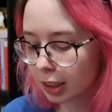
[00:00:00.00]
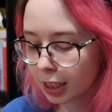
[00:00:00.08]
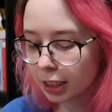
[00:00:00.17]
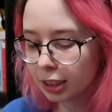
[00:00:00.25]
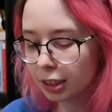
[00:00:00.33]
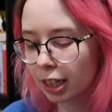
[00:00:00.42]

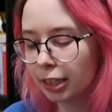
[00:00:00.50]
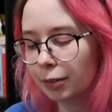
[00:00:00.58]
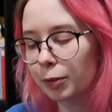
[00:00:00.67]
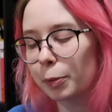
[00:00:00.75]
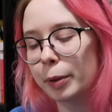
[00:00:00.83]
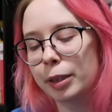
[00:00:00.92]
Next is kind
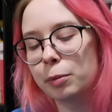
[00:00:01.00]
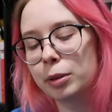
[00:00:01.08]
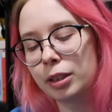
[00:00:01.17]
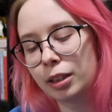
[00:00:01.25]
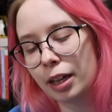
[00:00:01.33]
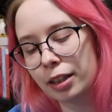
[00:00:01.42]
of a weird
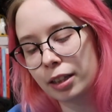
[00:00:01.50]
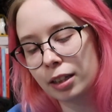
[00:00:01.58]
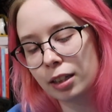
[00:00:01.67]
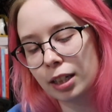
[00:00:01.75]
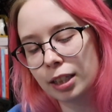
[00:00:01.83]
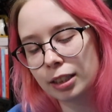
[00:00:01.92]
one, I
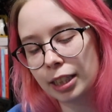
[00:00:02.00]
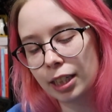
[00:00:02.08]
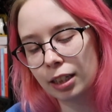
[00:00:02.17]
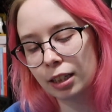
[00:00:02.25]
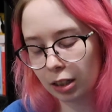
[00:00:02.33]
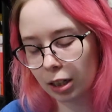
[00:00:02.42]
think, as
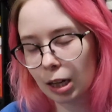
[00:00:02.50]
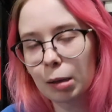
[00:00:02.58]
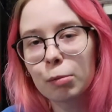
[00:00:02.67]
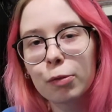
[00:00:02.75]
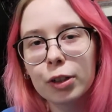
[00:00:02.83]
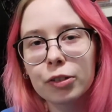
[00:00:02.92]
like
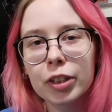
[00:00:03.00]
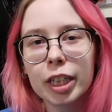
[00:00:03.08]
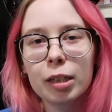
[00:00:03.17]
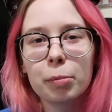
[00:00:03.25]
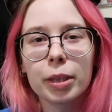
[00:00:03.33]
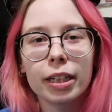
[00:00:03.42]
comfort
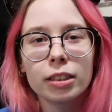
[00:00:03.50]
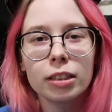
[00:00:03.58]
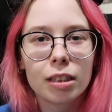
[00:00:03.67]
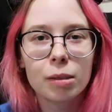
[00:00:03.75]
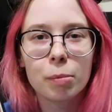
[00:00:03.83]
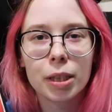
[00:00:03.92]
read, but that's
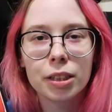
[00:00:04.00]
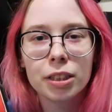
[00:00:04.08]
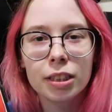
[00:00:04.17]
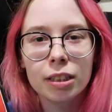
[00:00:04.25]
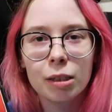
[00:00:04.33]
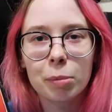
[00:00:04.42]
The
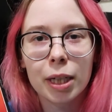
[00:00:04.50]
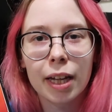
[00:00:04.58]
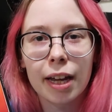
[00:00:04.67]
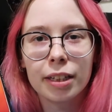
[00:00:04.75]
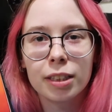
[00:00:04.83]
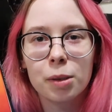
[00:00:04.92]
Martian by
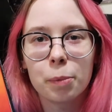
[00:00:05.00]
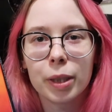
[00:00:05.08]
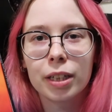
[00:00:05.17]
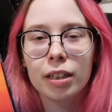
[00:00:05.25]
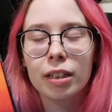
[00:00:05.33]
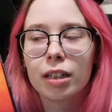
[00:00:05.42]
Andy
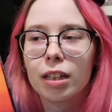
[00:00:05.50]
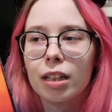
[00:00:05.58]
Weir.